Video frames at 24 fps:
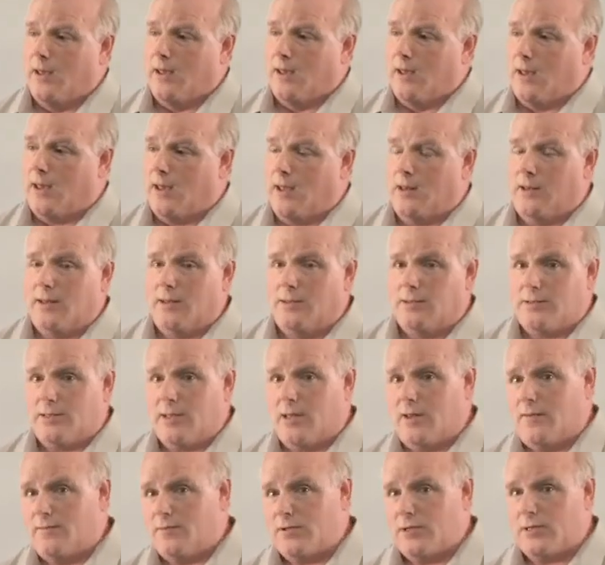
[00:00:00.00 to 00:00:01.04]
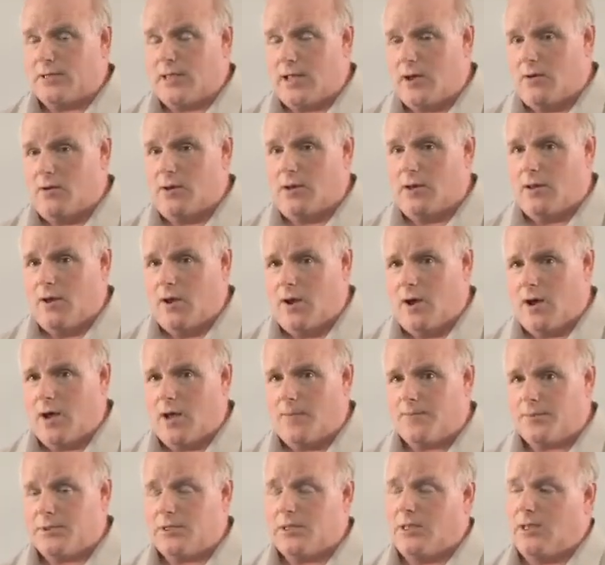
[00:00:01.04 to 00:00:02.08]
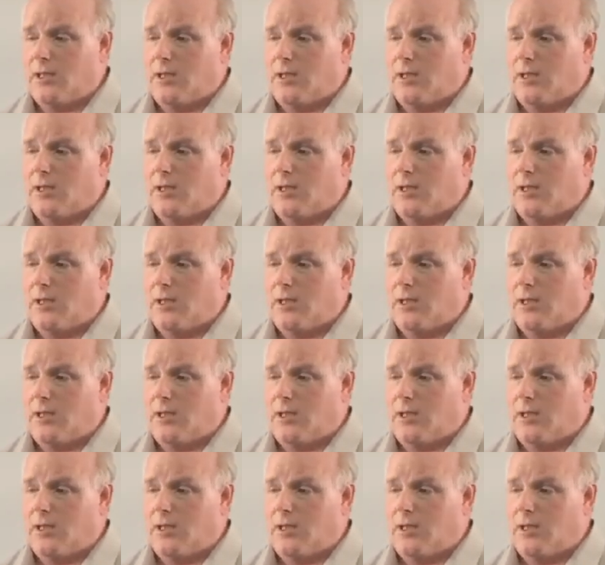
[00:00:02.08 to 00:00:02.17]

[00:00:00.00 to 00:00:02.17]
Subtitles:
And instead of just counting hops,